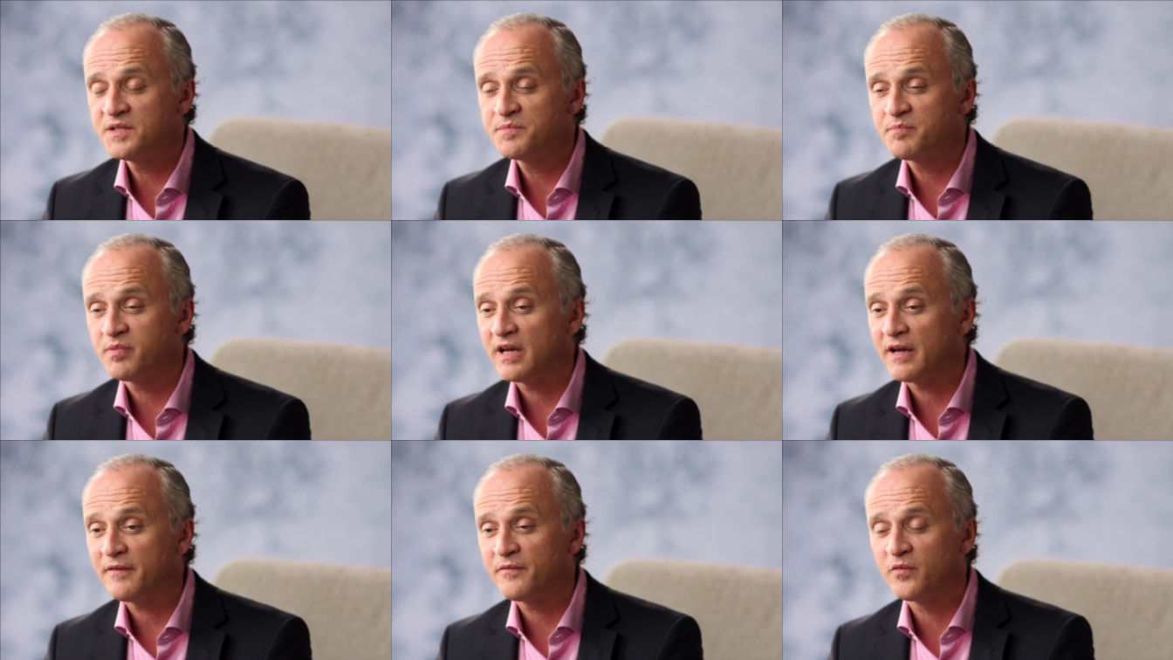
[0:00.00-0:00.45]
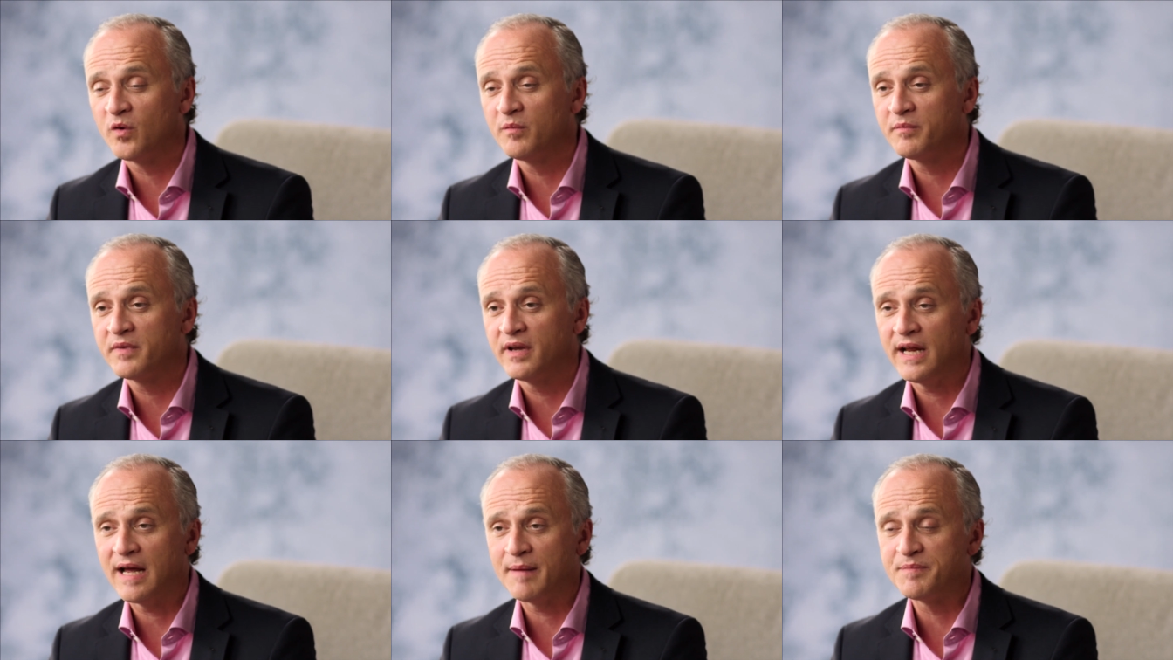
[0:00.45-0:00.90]
This
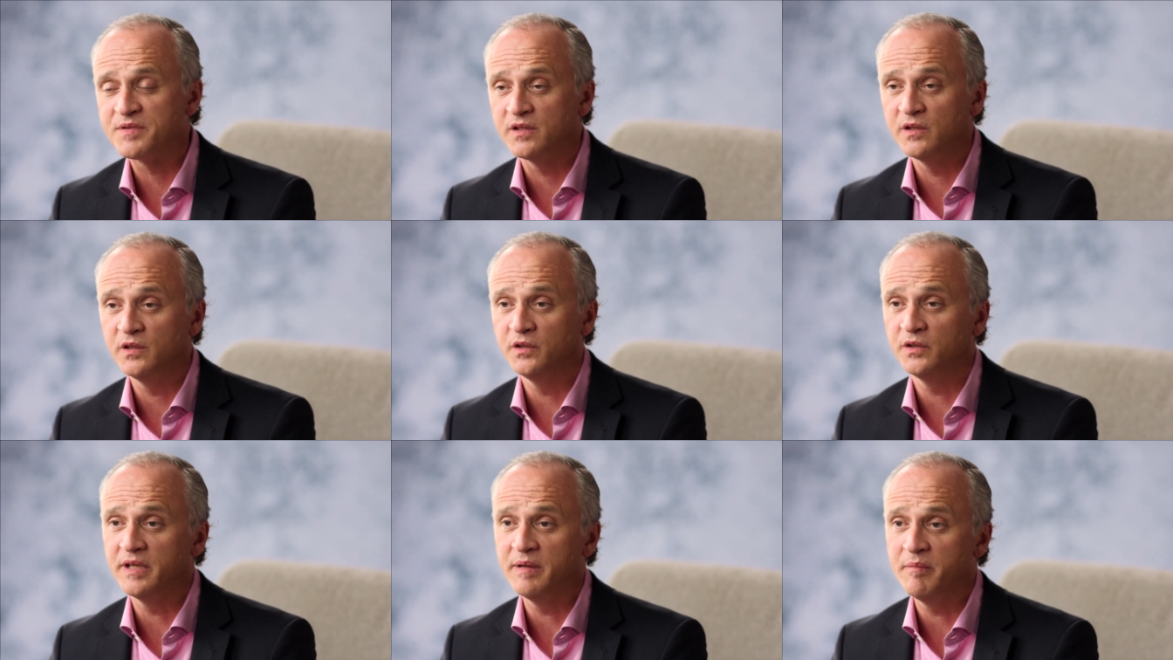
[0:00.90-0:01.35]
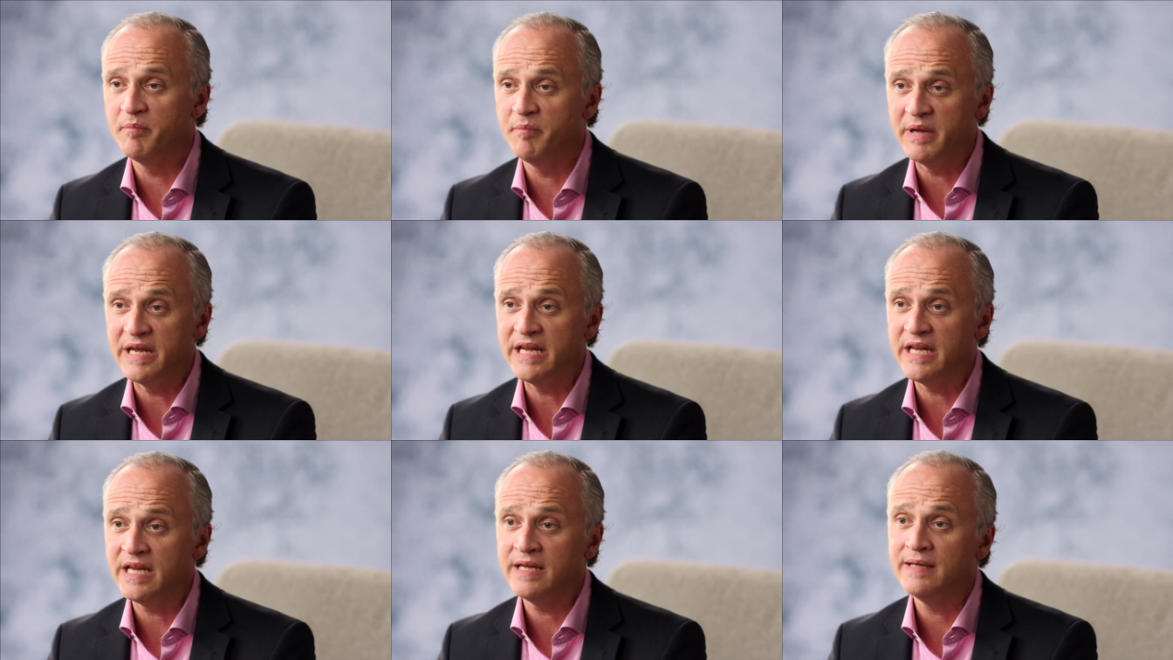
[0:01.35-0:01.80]
platform can absolutely
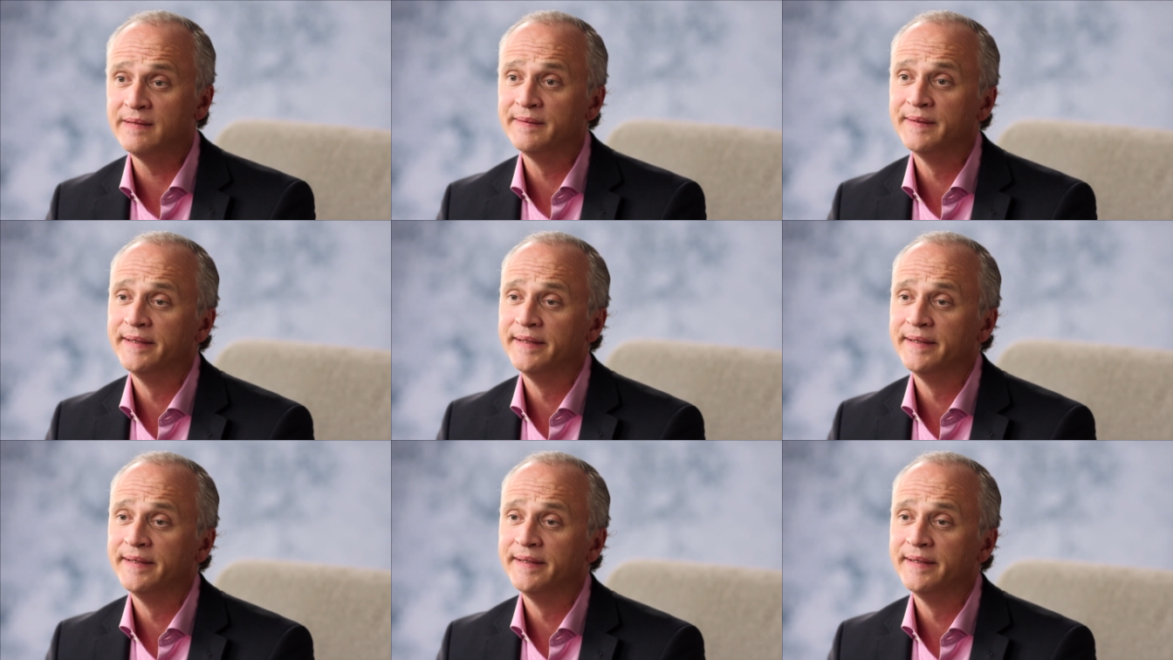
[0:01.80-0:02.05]
be